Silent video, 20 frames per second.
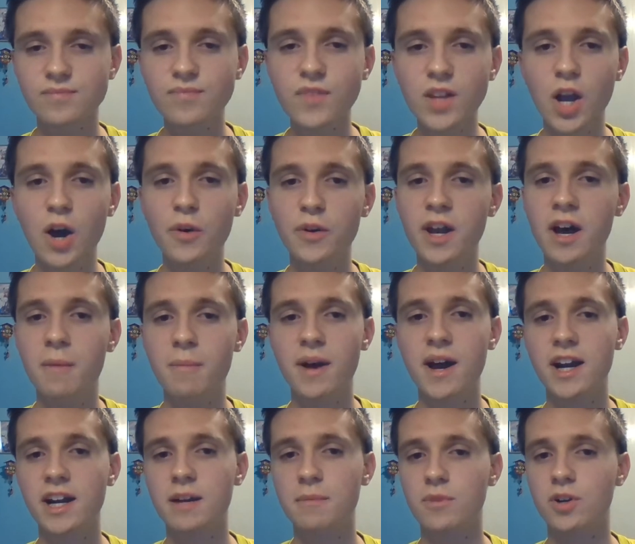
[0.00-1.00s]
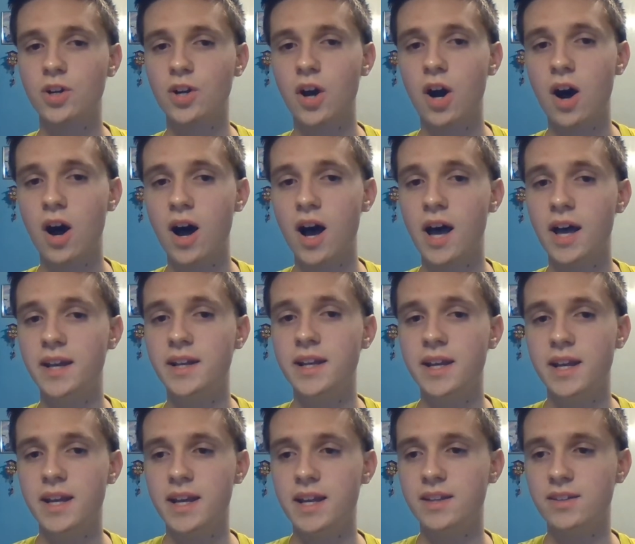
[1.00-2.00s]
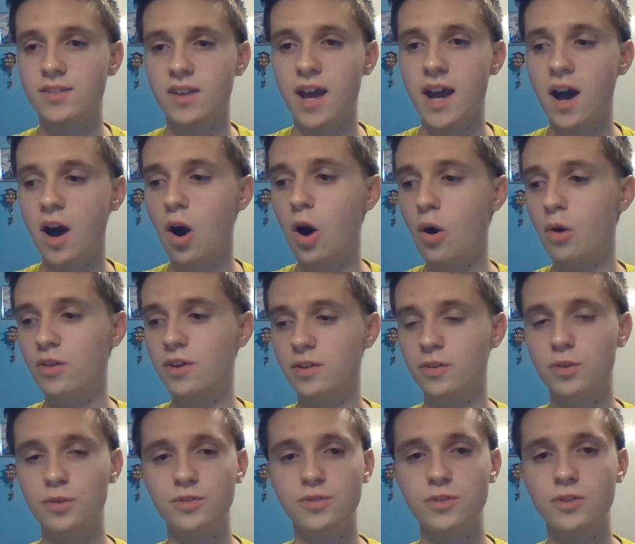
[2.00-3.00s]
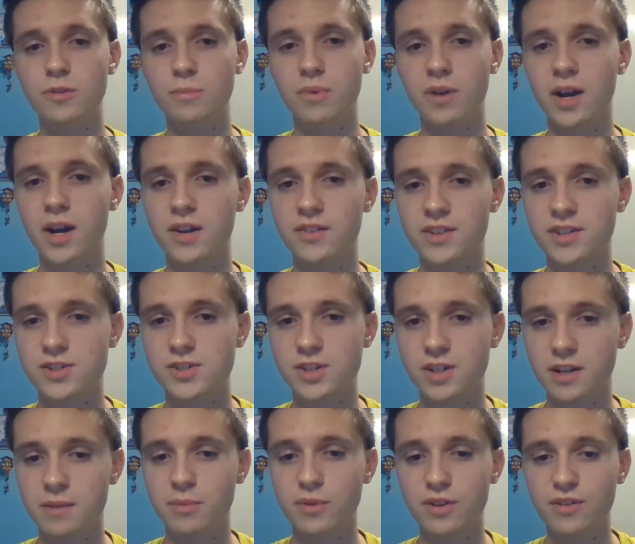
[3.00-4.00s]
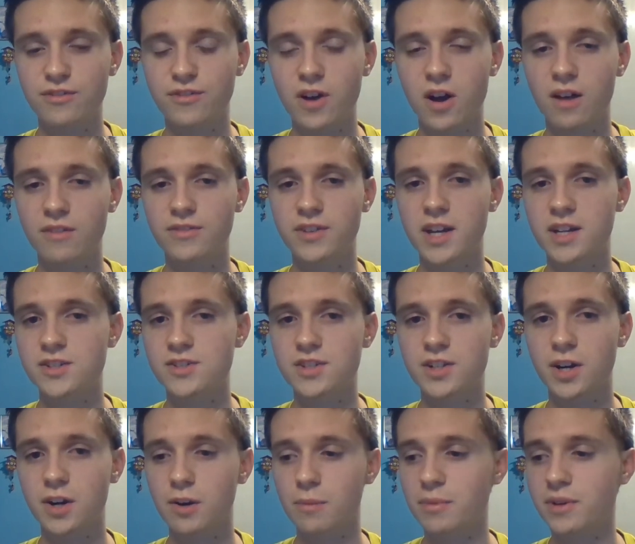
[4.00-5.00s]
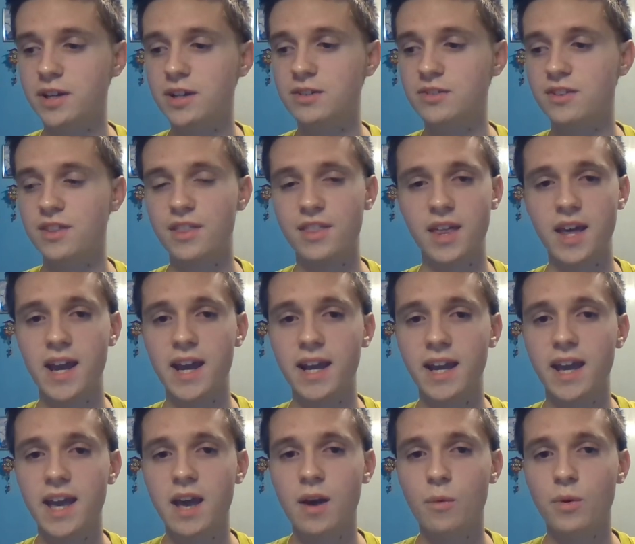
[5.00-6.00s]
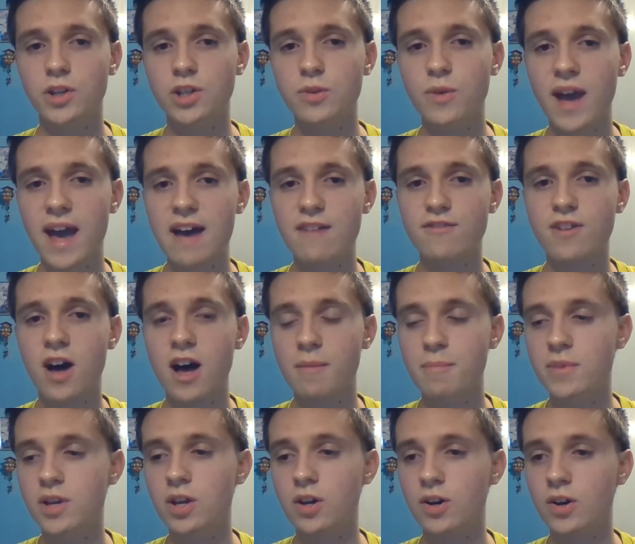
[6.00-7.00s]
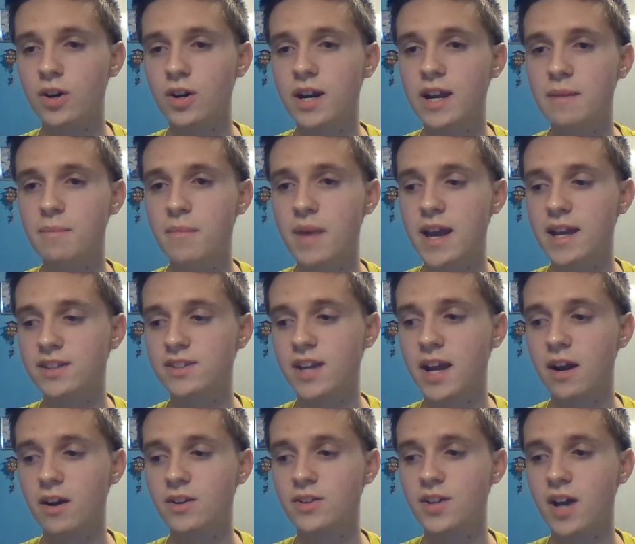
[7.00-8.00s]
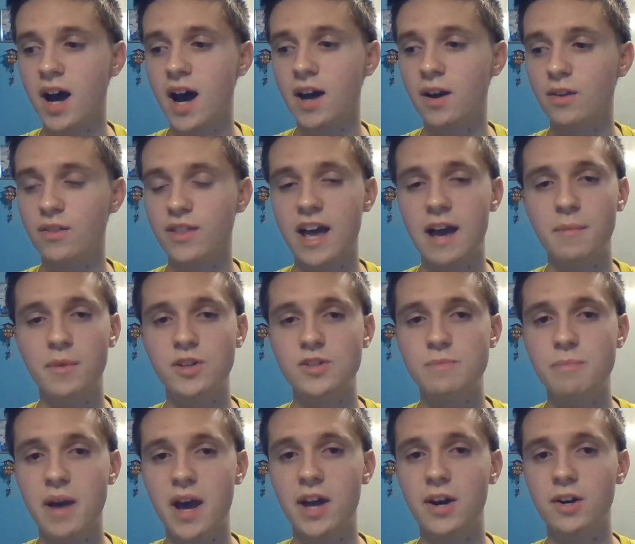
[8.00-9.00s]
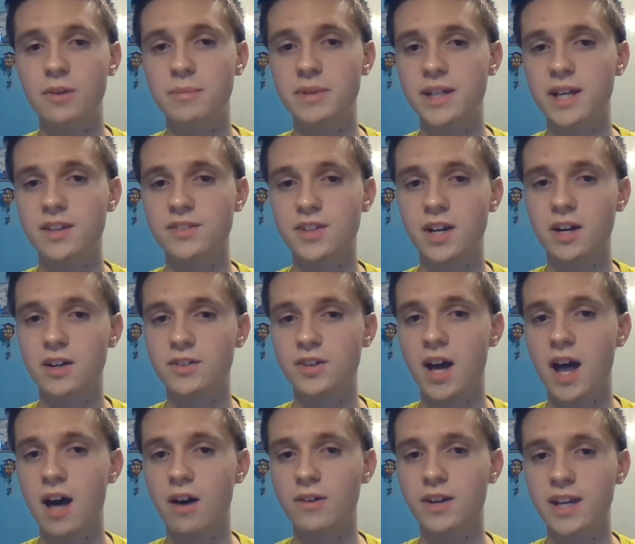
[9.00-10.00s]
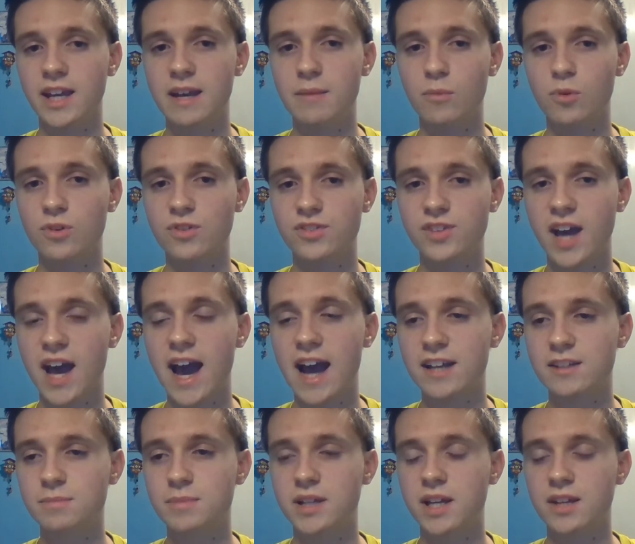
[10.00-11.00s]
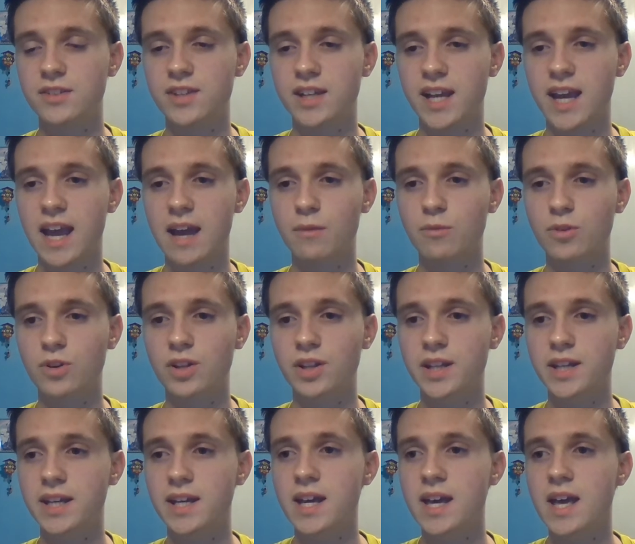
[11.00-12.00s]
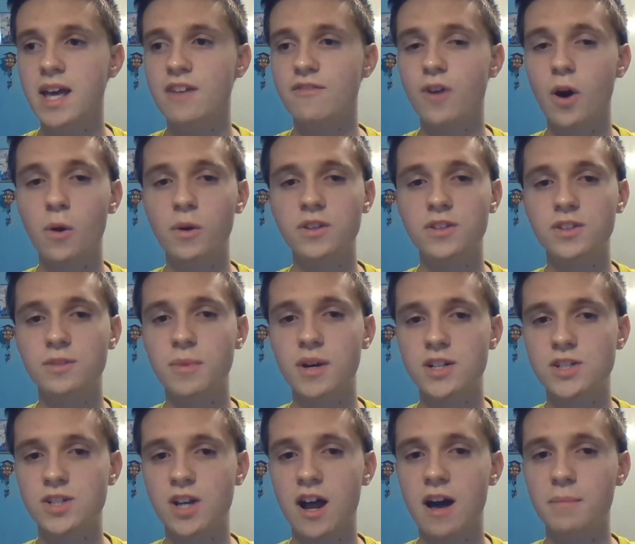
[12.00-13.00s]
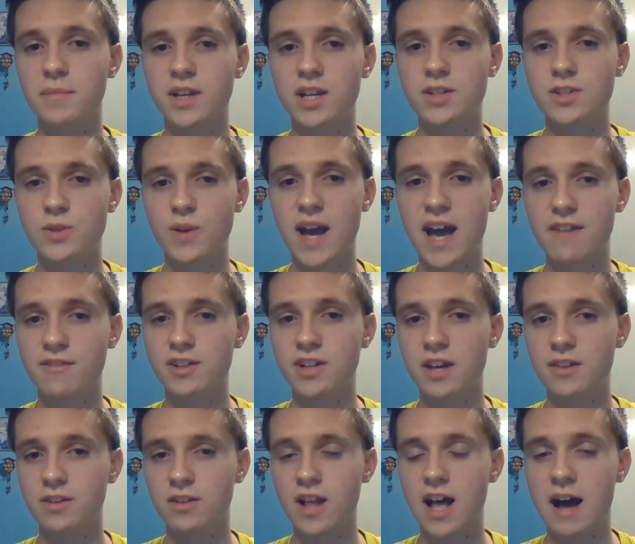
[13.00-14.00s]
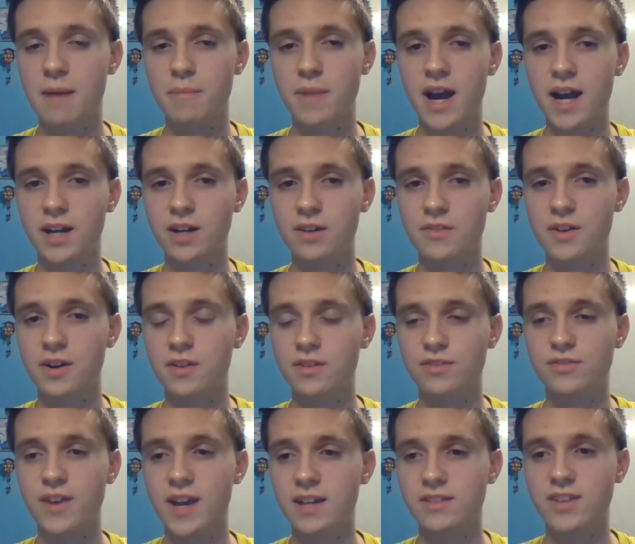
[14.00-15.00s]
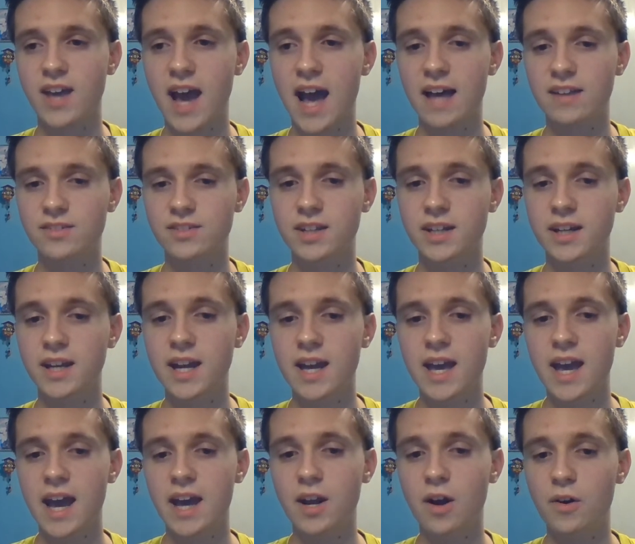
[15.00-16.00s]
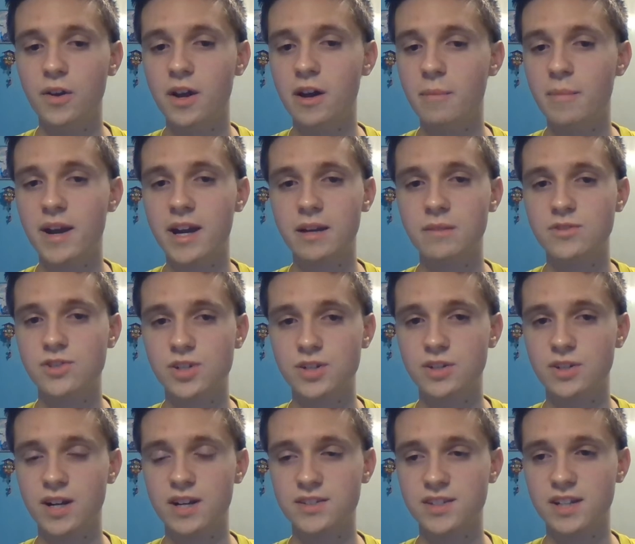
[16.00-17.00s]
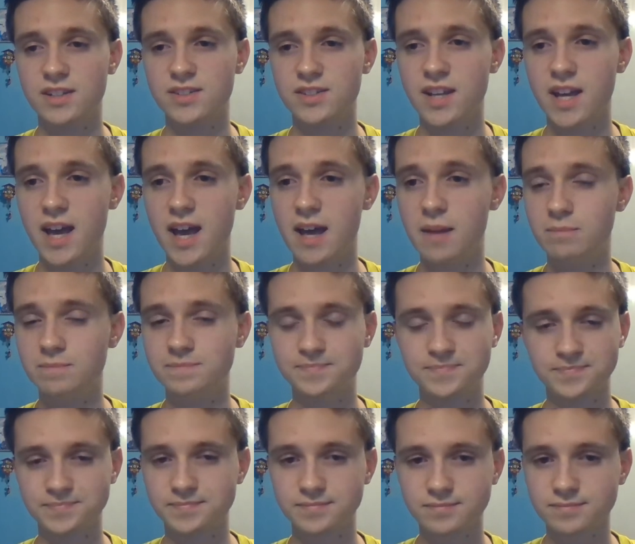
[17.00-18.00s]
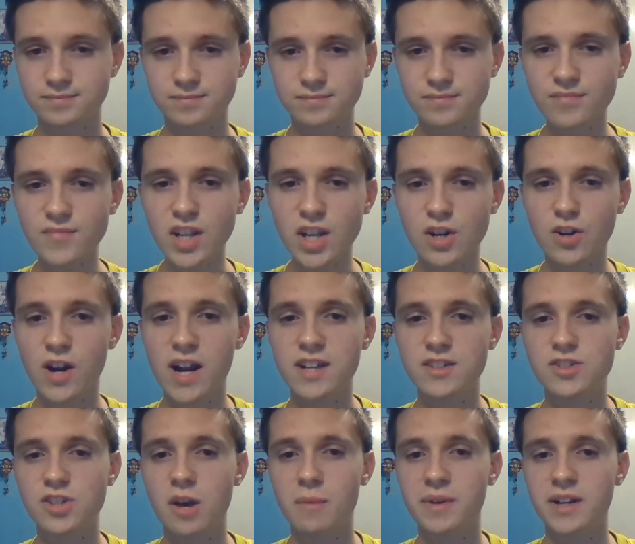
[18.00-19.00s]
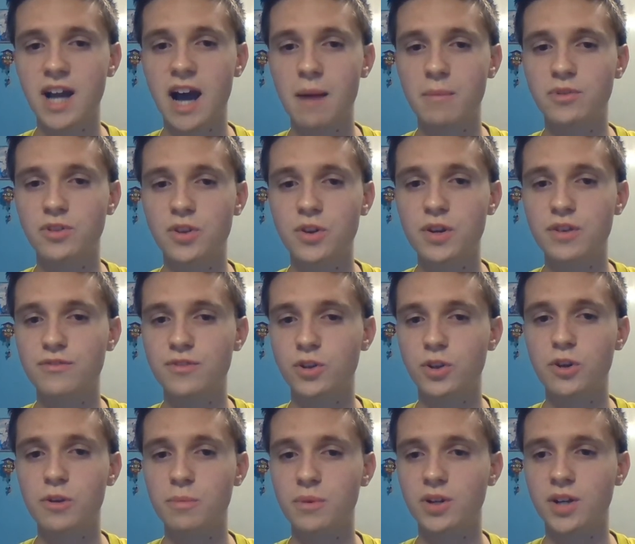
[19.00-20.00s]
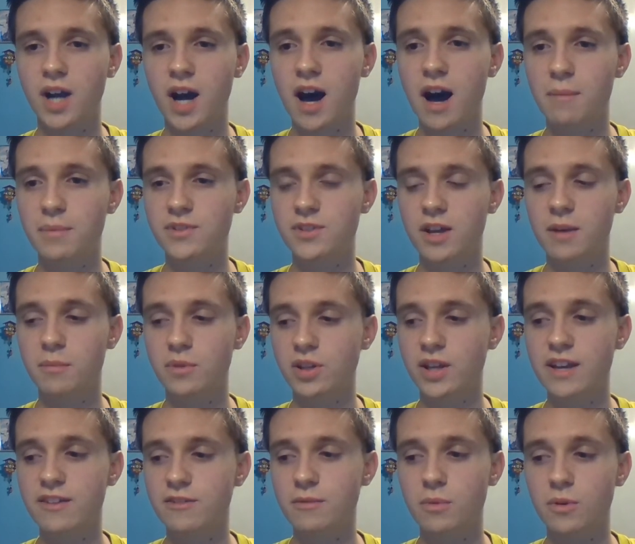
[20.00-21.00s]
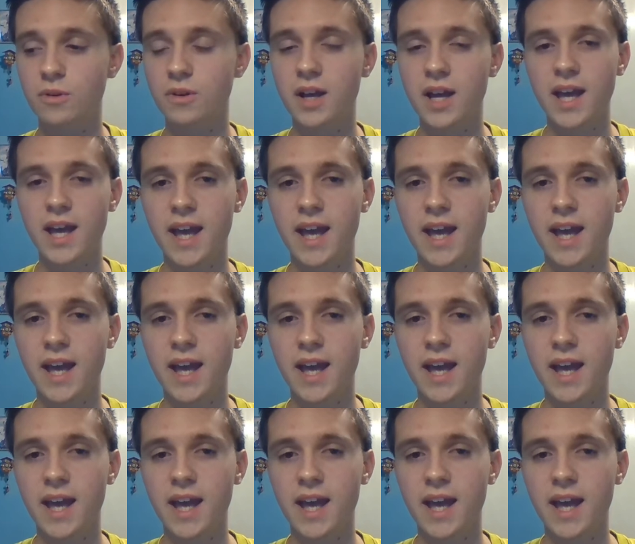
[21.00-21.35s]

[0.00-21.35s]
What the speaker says: Odell Beckham are gone is like, they're losing two players. They shouldn't completely fall off the edge of the earth. But here's the thing. When you have Von Miller, it makes Aaron Donald that much better because Aaron Donald can get more sacks because they can't really focus as much on because you have another linebacker in there that's fantastic. And Odell Beckham Jr., as I said, creates so many opportunities for Cooper Kupp. It's unbelievable.